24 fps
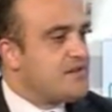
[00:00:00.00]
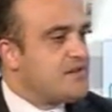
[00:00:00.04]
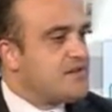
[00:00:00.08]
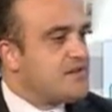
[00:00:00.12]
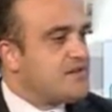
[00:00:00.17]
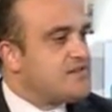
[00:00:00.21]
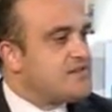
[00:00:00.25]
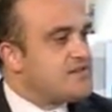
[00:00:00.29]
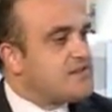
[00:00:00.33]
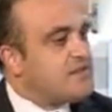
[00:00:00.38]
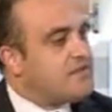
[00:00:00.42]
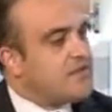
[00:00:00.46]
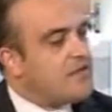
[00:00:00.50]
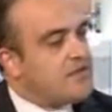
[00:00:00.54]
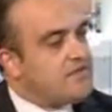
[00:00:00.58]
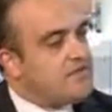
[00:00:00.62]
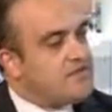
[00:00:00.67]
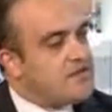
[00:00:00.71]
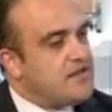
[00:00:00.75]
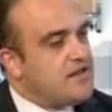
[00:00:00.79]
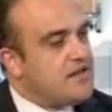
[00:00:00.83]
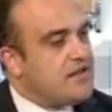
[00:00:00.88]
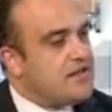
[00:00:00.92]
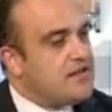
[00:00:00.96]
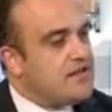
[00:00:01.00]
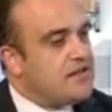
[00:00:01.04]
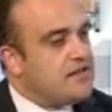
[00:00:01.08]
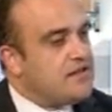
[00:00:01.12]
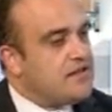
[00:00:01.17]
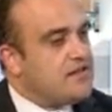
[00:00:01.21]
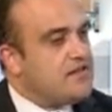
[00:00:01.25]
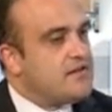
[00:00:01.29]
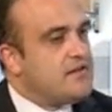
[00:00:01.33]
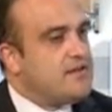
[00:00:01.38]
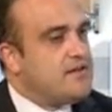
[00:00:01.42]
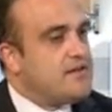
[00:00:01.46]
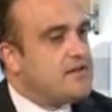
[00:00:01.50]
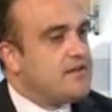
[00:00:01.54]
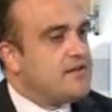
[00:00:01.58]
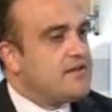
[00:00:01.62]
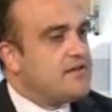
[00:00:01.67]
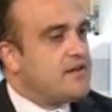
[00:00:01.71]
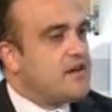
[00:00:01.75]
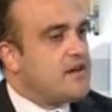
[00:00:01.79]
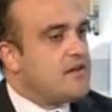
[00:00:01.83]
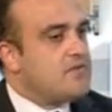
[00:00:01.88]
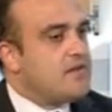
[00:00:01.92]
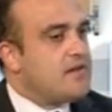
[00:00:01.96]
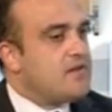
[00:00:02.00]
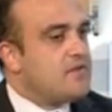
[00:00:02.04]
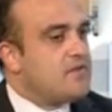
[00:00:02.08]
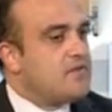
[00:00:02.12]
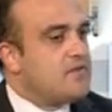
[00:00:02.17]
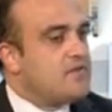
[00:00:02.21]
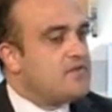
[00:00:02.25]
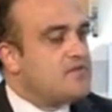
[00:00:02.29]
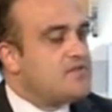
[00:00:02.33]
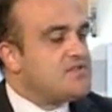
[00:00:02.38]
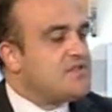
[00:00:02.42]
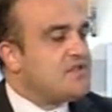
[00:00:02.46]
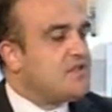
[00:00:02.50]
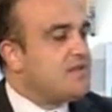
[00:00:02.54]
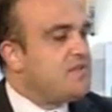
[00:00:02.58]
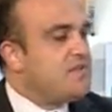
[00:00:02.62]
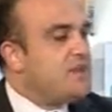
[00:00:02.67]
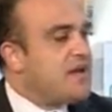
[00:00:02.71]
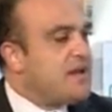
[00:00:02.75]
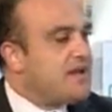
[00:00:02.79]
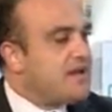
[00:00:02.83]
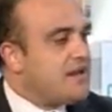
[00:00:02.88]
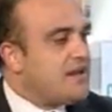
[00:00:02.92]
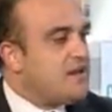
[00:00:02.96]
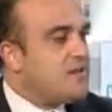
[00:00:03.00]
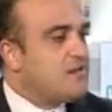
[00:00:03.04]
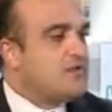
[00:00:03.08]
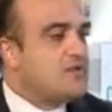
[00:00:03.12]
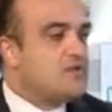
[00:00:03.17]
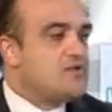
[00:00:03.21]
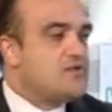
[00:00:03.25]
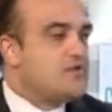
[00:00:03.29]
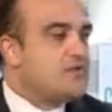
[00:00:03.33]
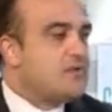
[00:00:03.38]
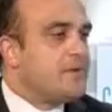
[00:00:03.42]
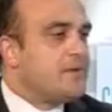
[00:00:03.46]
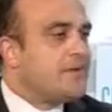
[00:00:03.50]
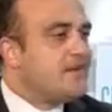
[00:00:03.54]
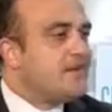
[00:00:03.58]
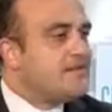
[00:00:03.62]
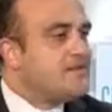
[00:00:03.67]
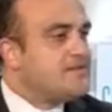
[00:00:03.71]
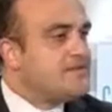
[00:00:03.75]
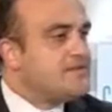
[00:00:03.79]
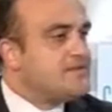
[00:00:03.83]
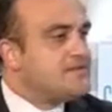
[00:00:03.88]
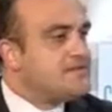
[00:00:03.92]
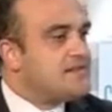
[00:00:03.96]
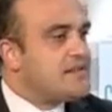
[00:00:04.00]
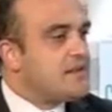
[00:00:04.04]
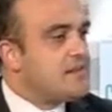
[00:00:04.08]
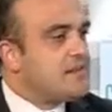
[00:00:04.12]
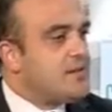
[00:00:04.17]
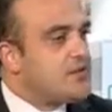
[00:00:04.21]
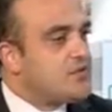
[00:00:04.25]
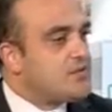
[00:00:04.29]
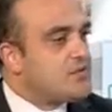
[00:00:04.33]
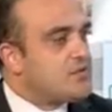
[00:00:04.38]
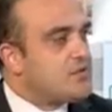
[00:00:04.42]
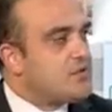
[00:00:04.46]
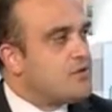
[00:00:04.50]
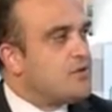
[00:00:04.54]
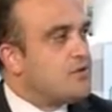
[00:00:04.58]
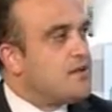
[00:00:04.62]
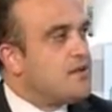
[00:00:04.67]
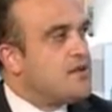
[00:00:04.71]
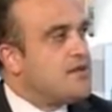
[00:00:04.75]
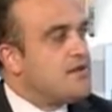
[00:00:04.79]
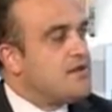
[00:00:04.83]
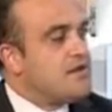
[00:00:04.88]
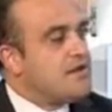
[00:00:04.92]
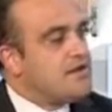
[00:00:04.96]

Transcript: And as I have indicated, the IMF would still be unable to play a systemic role,